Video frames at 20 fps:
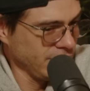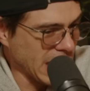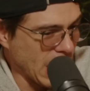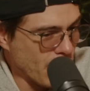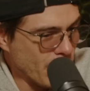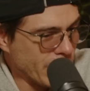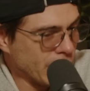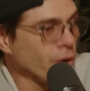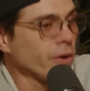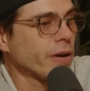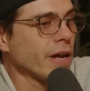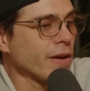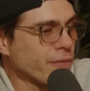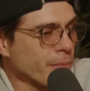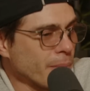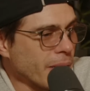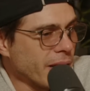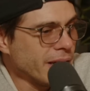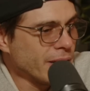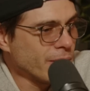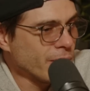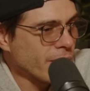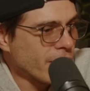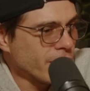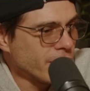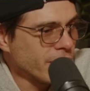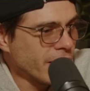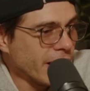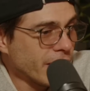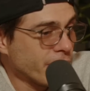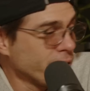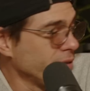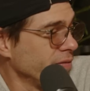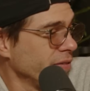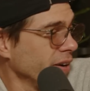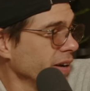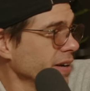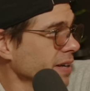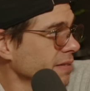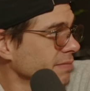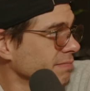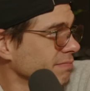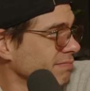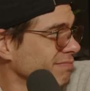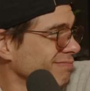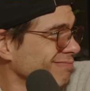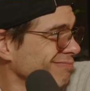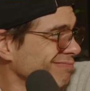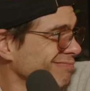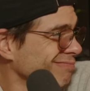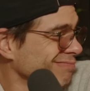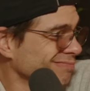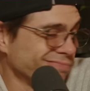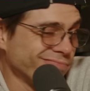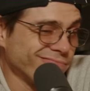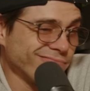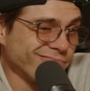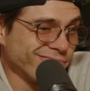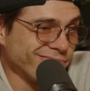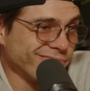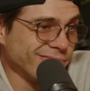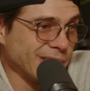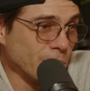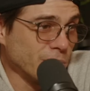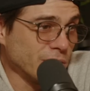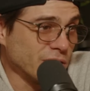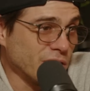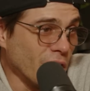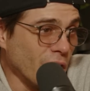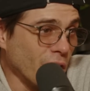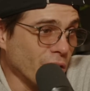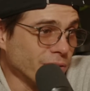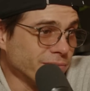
I went looking for my ego the other day. I couldn't find it. Oh yeah. It was. I'll